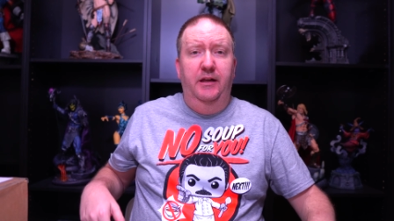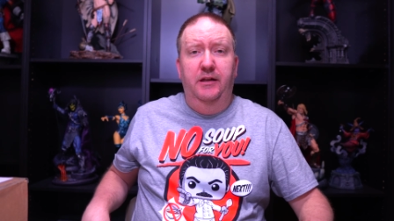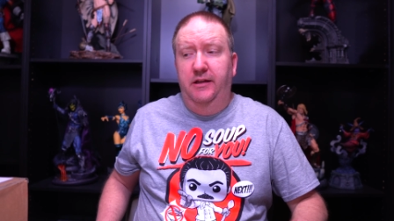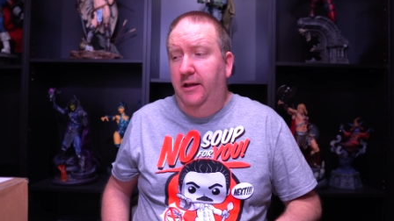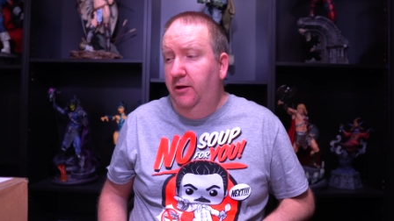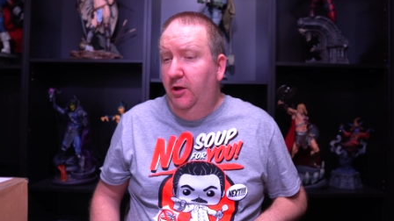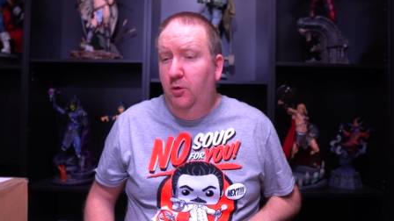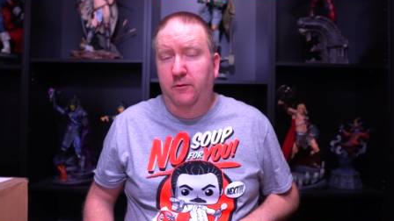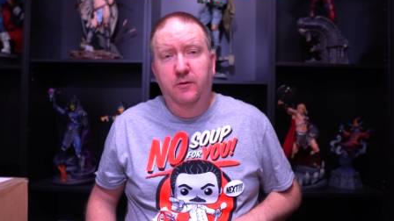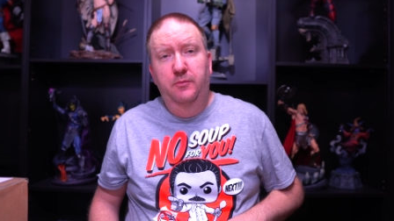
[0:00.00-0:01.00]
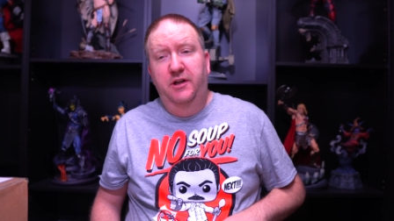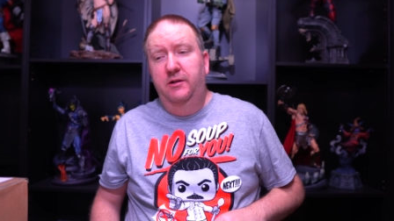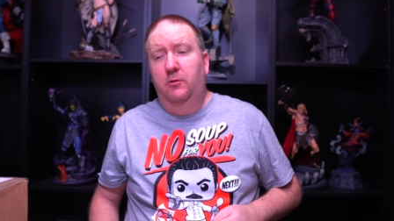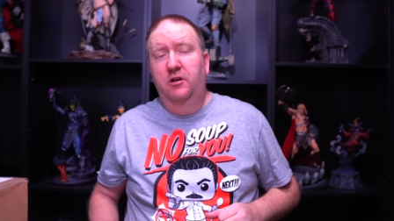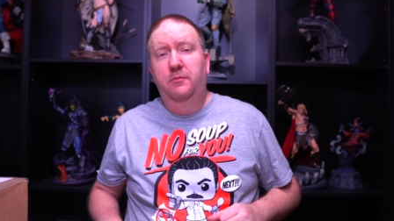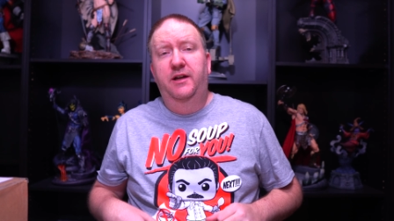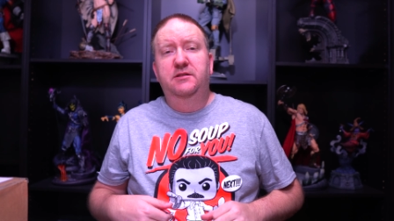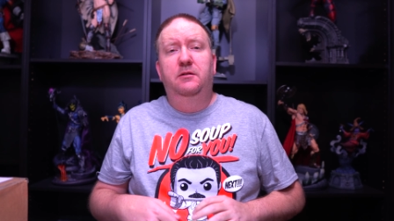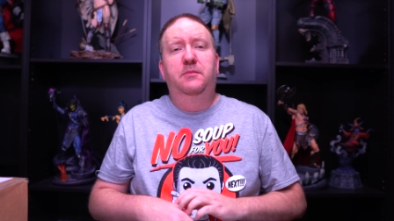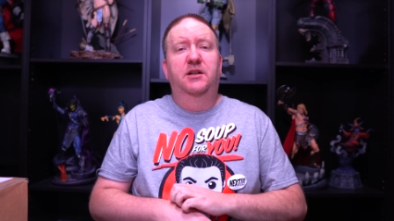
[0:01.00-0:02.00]
Hello everybody, welcome back
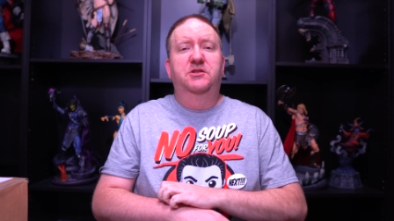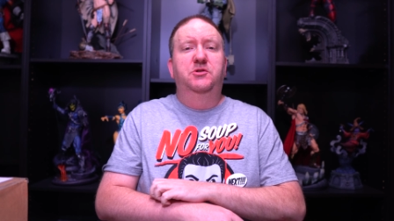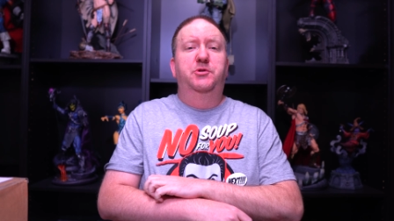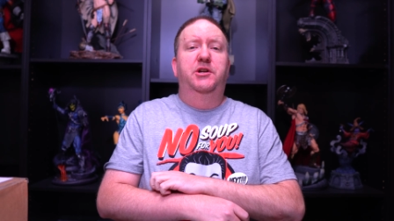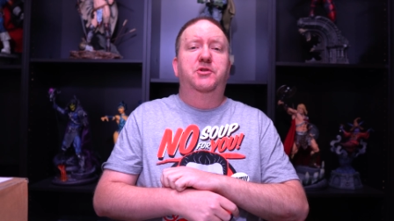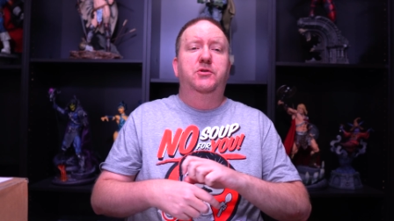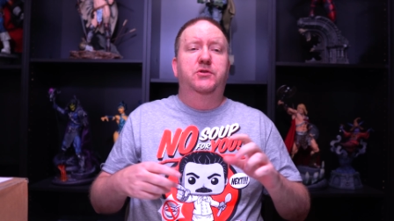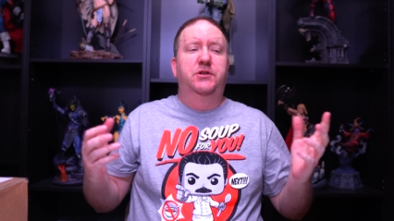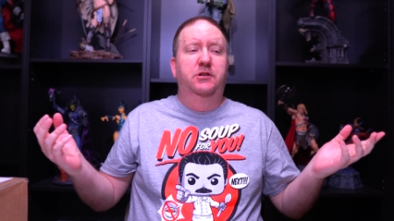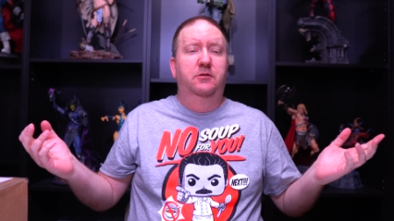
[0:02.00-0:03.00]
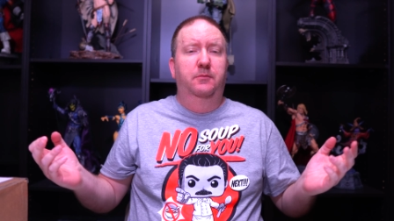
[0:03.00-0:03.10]
to Unboxing Treasures.